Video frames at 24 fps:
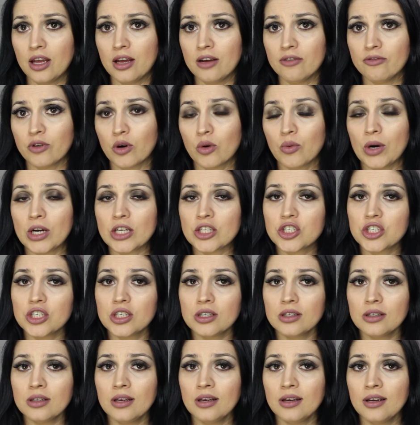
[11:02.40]
for
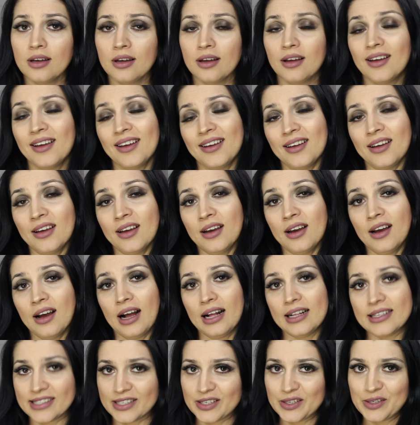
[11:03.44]
watching.
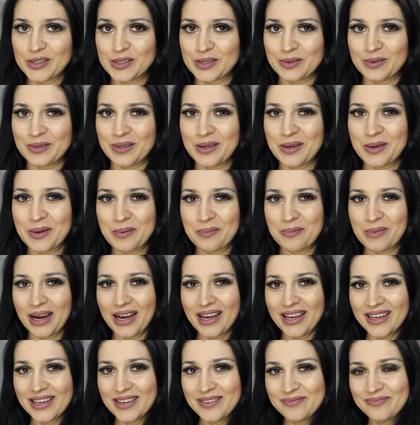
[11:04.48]
I'll see you soon.
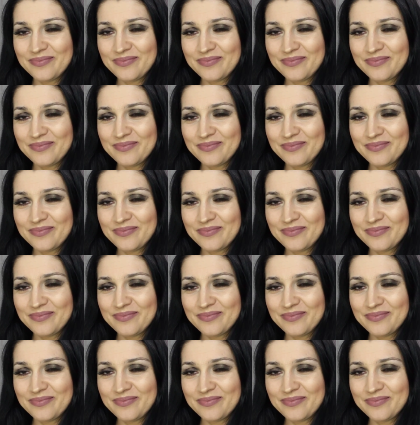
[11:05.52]
Bye.